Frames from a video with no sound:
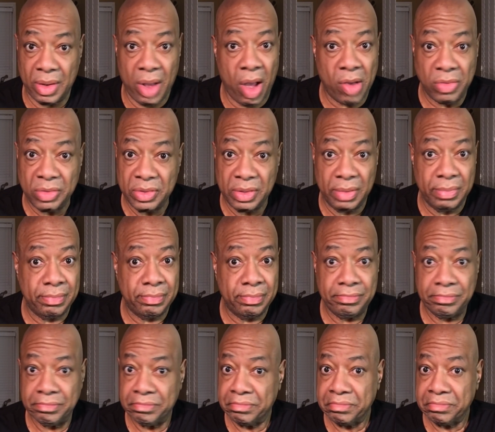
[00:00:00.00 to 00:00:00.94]
awesome,
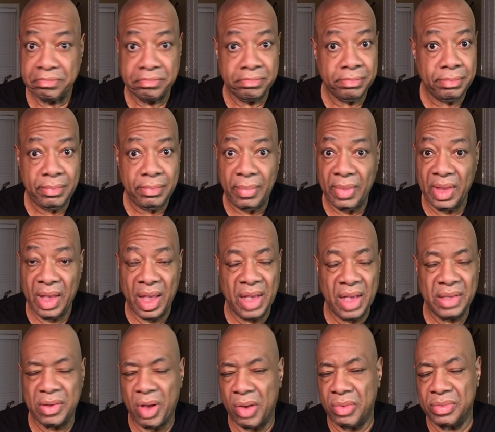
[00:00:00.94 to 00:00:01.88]

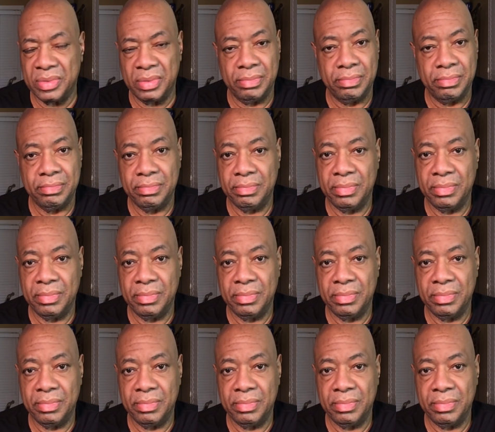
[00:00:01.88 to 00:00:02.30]
it's awesome.